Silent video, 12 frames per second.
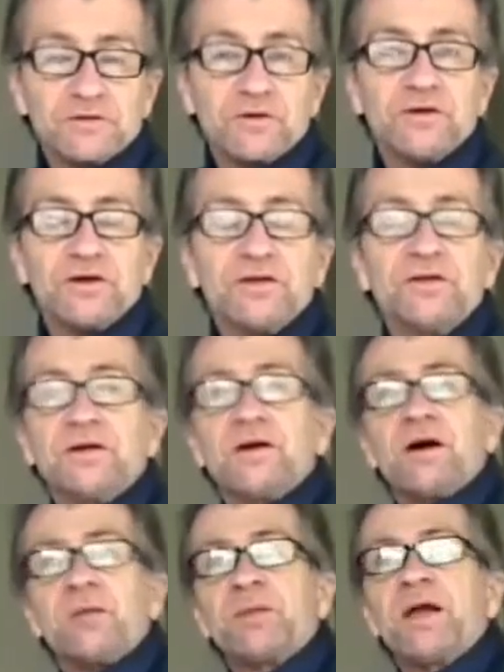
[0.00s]
Learn it.
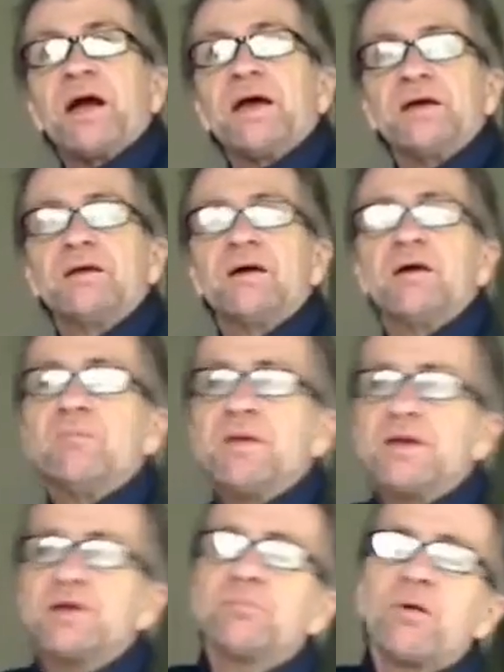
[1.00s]
Apply it.
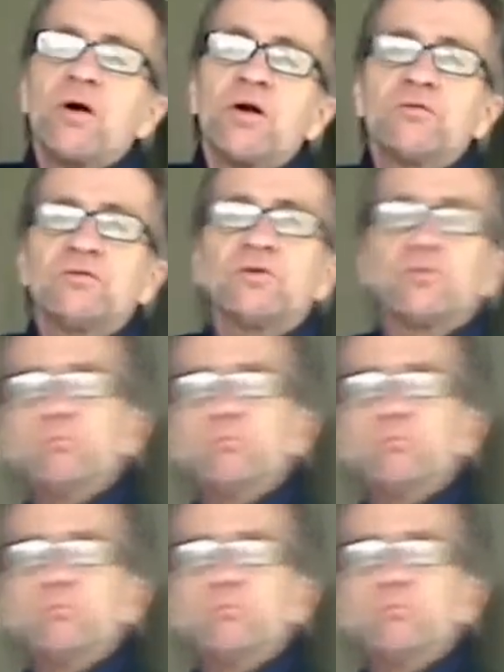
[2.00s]
Make it a part of your